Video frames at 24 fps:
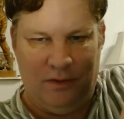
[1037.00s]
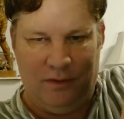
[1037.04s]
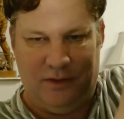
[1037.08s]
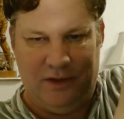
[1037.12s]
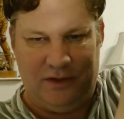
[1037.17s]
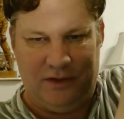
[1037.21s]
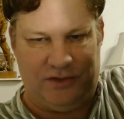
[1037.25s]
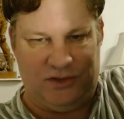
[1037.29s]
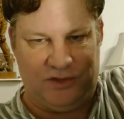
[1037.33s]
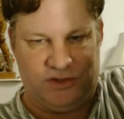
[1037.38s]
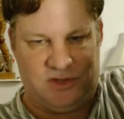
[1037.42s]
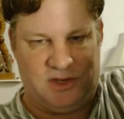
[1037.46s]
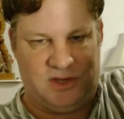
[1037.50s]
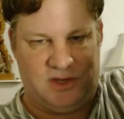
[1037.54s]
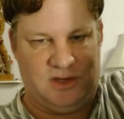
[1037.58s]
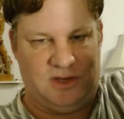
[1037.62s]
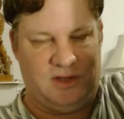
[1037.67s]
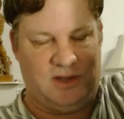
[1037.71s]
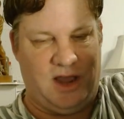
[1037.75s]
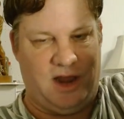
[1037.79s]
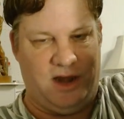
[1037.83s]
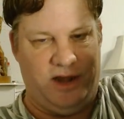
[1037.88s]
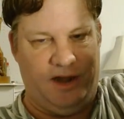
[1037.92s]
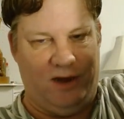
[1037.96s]
this is
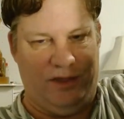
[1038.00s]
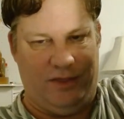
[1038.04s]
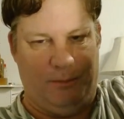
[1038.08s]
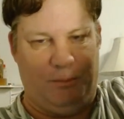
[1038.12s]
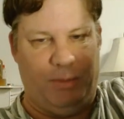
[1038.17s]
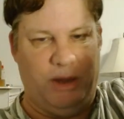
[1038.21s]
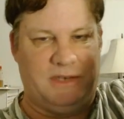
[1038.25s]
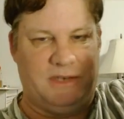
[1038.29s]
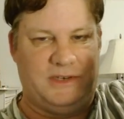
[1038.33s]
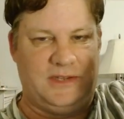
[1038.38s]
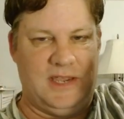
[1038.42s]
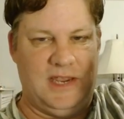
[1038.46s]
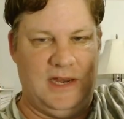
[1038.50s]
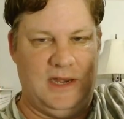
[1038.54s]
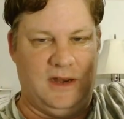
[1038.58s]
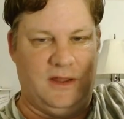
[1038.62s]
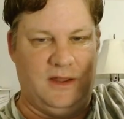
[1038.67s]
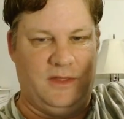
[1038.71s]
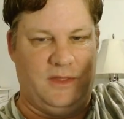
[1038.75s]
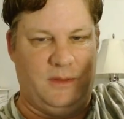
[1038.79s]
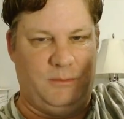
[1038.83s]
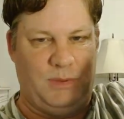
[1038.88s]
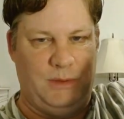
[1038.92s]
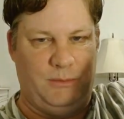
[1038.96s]
kind of the
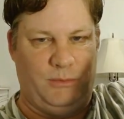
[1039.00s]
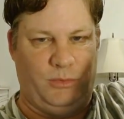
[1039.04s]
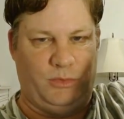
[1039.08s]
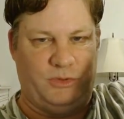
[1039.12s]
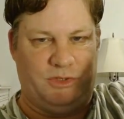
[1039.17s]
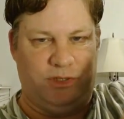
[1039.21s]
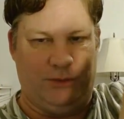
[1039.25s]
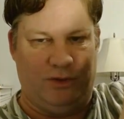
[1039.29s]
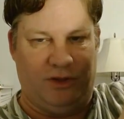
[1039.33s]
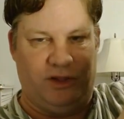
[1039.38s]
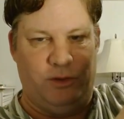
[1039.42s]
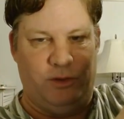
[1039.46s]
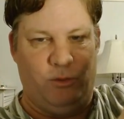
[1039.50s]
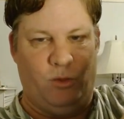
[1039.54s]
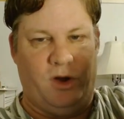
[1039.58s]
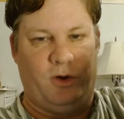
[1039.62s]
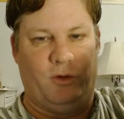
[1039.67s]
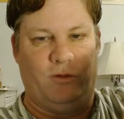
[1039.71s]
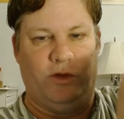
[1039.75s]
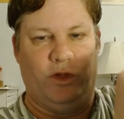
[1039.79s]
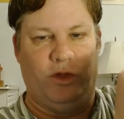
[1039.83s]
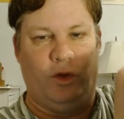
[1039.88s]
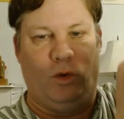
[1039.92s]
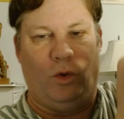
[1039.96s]
patina that people typically
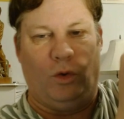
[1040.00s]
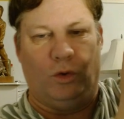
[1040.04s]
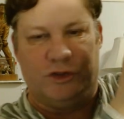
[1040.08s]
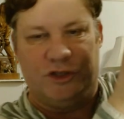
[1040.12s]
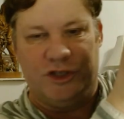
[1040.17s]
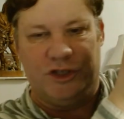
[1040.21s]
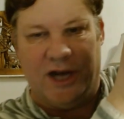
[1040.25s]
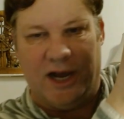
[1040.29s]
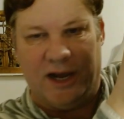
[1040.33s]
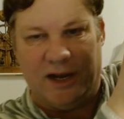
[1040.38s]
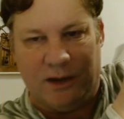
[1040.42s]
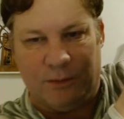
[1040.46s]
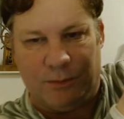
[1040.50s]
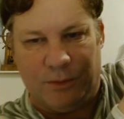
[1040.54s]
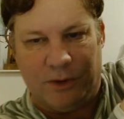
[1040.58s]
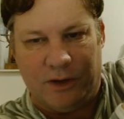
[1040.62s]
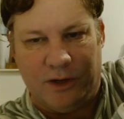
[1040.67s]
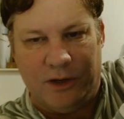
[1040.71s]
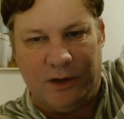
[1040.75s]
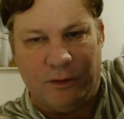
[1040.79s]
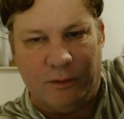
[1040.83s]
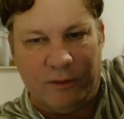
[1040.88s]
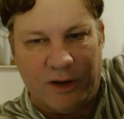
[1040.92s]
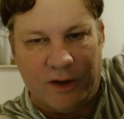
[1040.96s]
want over the whole jacket, but
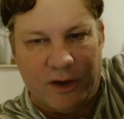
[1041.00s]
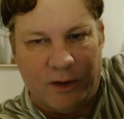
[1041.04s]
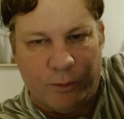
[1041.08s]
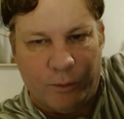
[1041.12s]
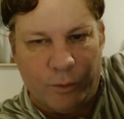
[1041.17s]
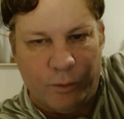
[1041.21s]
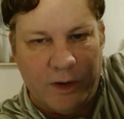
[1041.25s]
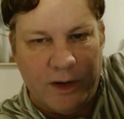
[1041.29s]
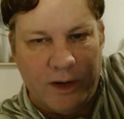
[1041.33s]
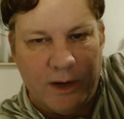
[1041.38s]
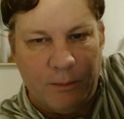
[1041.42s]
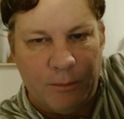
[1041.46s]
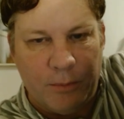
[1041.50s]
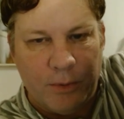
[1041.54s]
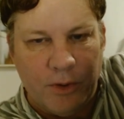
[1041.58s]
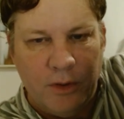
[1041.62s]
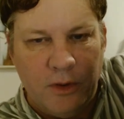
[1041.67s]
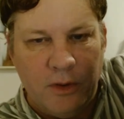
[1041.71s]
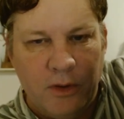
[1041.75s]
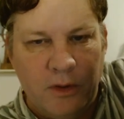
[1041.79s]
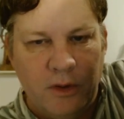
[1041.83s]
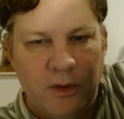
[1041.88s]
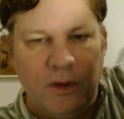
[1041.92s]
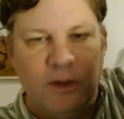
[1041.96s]
here we got a rip.
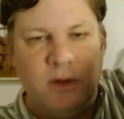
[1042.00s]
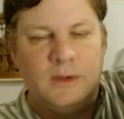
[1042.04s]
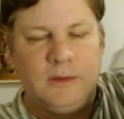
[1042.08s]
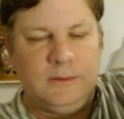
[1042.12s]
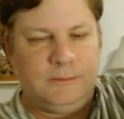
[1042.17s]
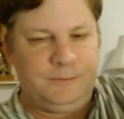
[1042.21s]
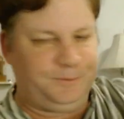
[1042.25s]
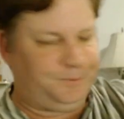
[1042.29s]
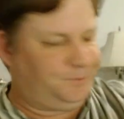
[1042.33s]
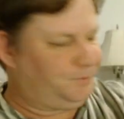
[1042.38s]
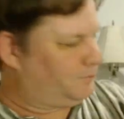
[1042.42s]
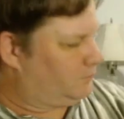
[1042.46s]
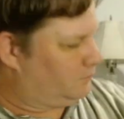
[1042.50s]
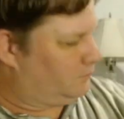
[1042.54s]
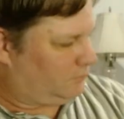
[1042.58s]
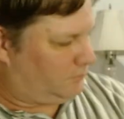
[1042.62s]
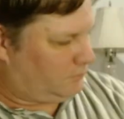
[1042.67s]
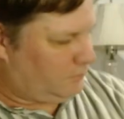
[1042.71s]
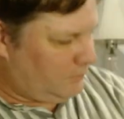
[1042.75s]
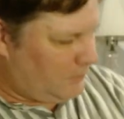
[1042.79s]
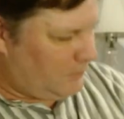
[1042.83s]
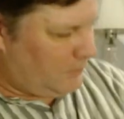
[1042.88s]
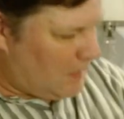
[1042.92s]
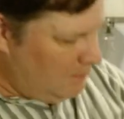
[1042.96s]

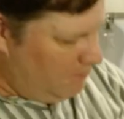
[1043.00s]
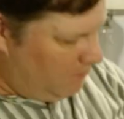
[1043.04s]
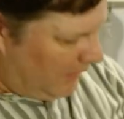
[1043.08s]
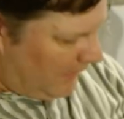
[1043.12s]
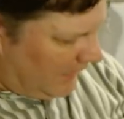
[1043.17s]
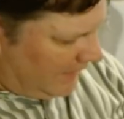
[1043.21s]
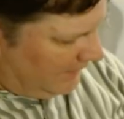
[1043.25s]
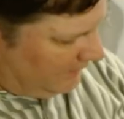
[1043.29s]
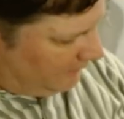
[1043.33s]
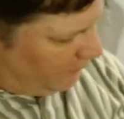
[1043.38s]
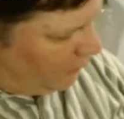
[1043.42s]
But I